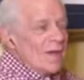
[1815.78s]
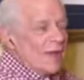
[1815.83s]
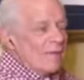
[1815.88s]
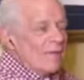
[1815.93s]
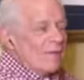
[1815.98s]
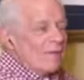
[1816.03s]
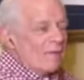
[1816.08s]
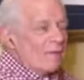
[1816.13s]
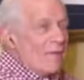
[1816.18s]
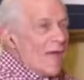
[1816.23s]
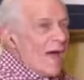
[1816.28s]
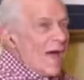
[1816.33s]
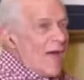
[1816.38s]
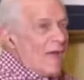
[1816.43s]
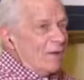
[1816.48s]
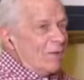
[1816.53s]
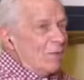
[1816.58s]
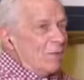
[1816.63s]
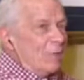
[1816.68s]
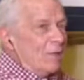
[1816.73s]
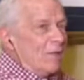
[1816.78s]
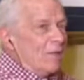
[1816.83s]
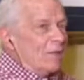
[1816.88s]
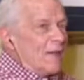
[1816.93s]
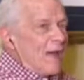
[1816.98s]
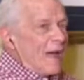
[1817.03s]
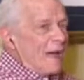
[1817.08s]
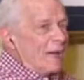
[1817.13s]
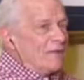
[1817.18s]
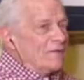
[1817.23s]
The lion will
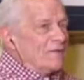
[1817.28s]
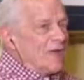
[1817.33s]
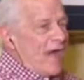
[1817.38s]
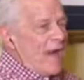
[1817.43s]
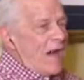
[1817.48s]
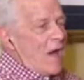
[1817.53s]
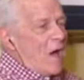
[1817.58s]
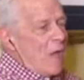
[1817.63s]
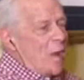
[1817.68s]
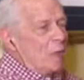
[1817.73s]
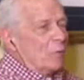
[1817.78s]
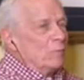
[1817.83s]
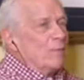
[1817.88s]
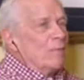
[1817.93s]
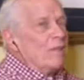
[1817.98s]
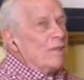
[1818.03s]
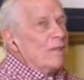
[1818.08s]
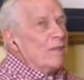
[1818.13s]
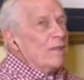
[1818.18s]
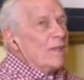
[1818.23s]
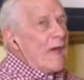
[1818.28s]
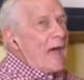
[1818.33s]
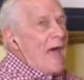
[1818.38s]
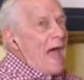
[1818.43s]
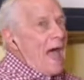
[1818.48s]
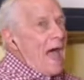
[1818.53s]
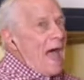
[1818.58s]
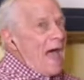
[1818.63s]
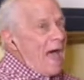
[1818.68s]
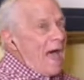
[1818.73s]
lie down with the
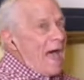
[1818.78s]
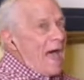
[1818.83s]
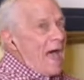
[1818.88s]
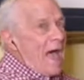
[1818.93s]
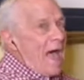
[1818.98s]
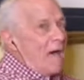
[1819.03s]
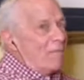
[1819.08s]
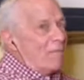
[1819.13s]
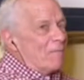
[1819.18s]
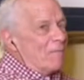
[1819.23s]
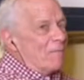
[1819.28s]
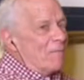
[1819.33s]
lamb.